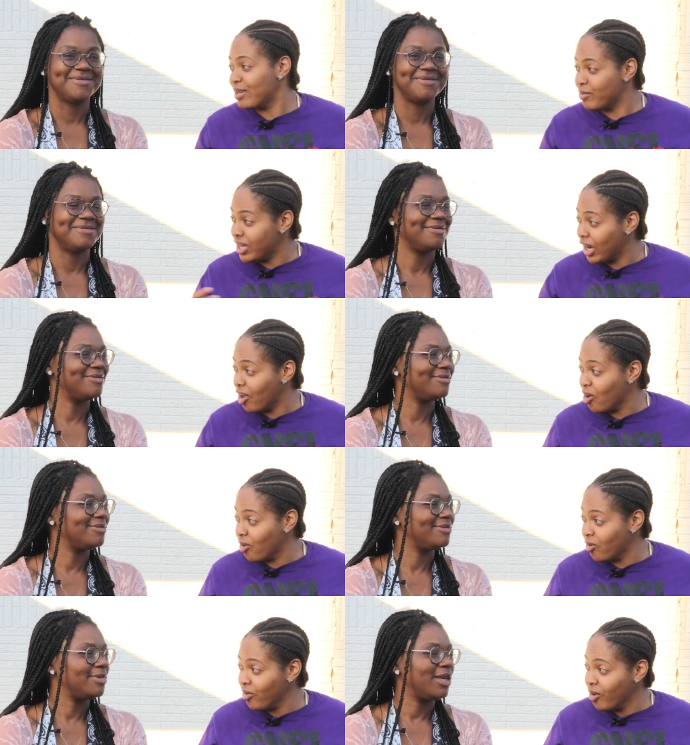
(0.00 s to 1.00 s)
Speaker 1: to be alone.
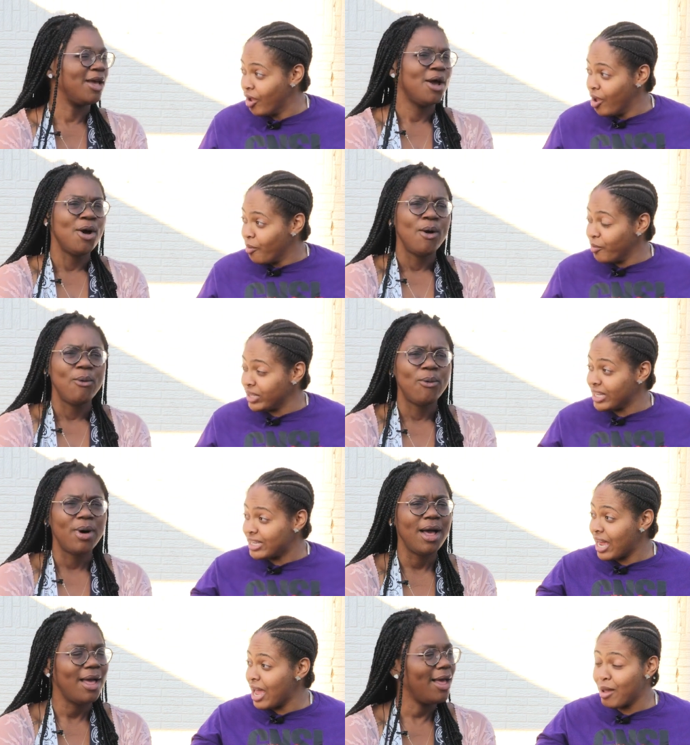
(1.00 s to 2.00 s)
But the what?
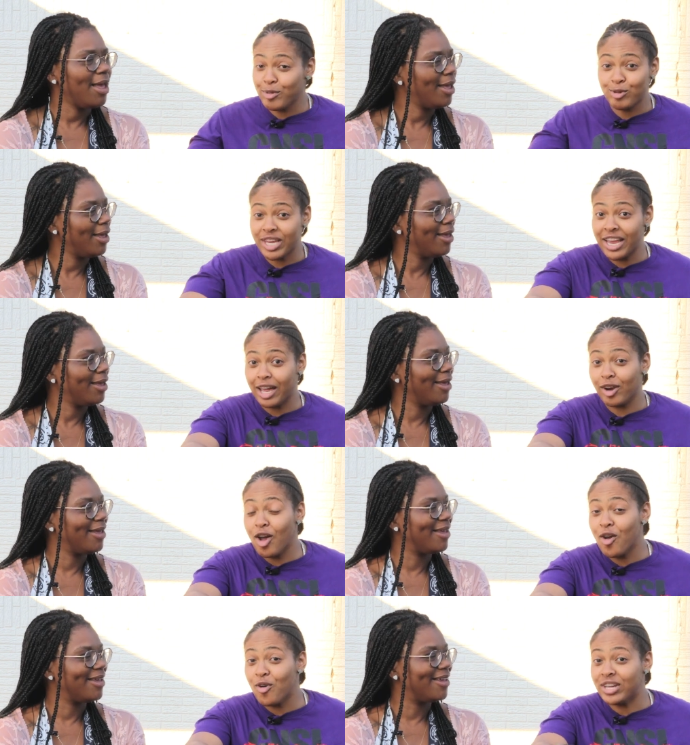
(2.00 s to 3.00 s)
time you take
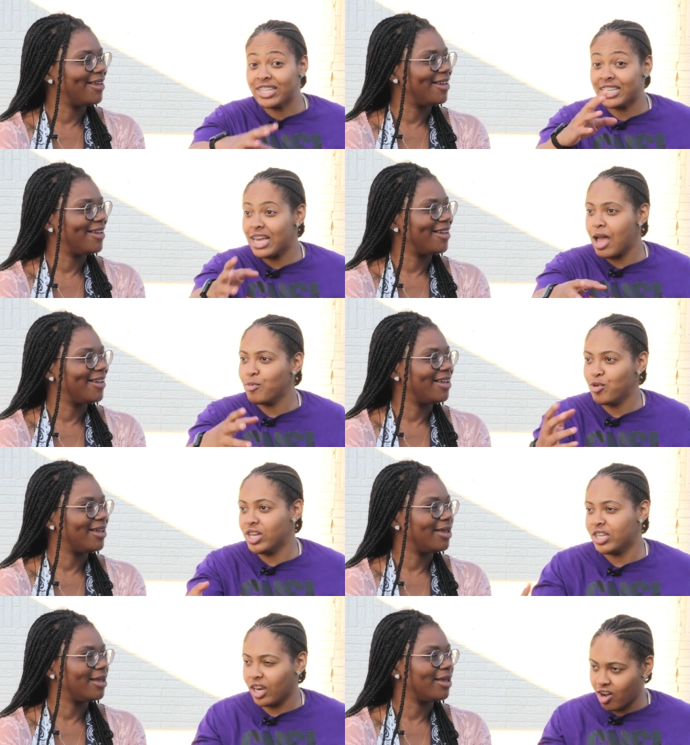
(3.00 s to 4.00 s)
alone is the time you
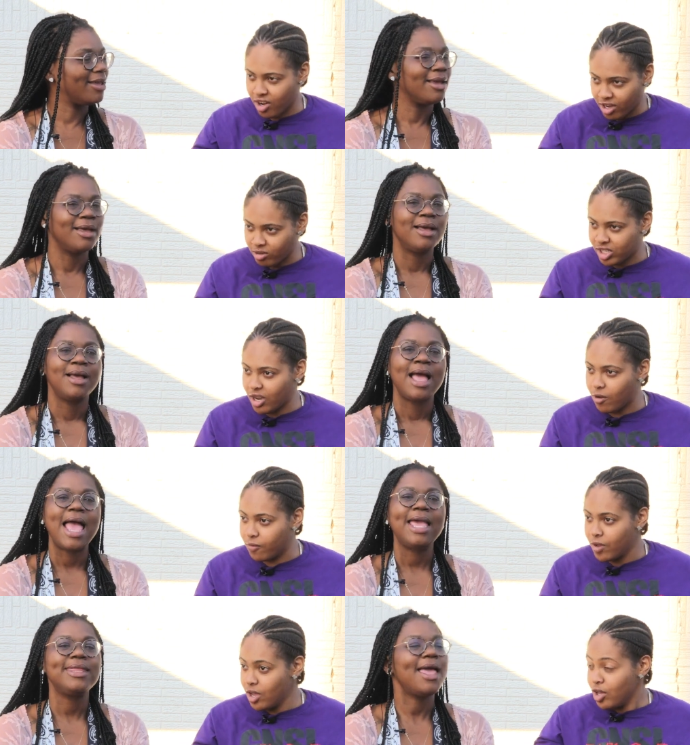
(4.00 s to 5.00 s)
get to learn yourself.
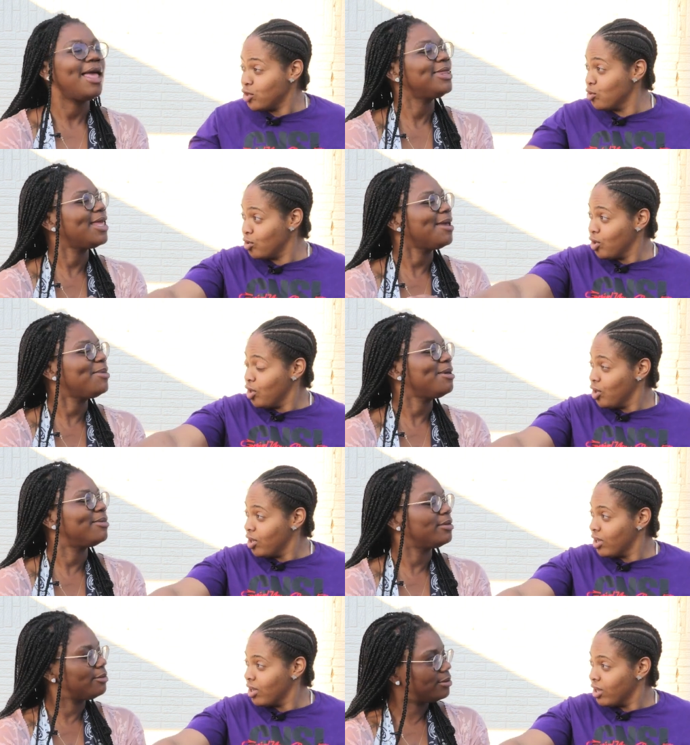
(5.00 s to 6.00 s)
And, the, and you, then be
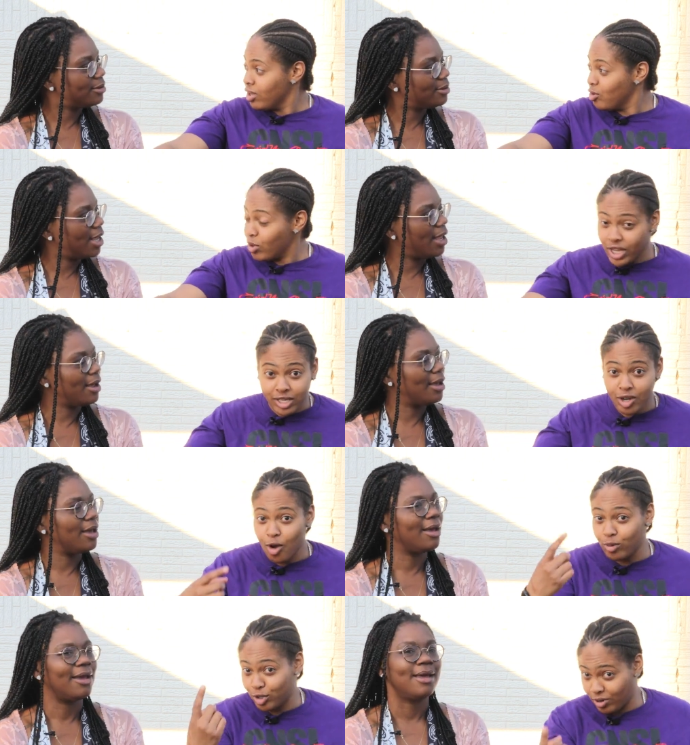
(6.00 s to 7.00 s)
you get to know what